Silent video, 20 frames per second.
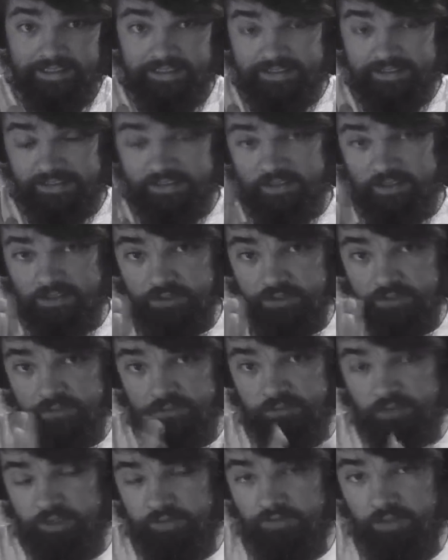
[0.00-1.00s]
So
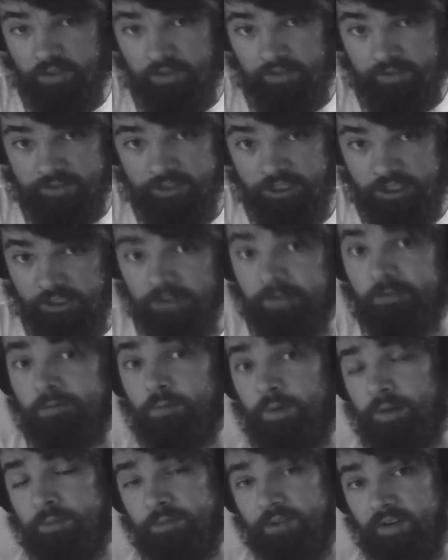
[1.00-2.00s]
if you're unsure of what
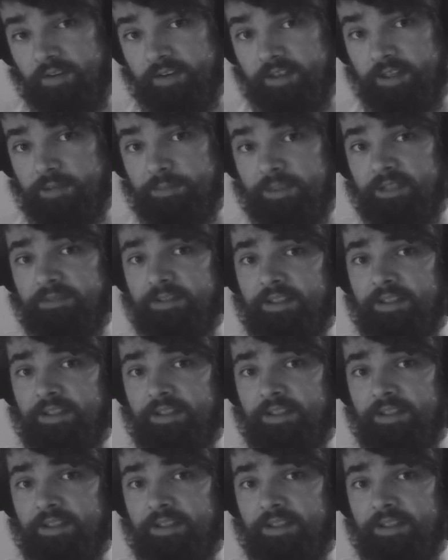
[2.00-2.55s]
I'm talking about,